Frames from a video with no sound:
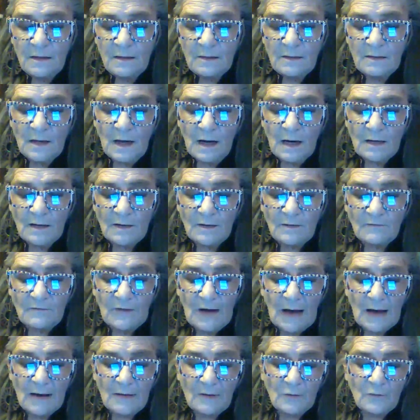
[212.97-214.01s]
Not of the
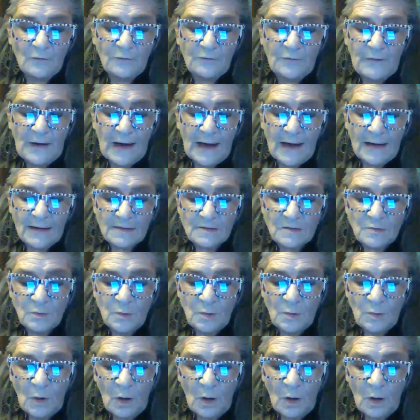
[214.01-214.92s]
vital facts we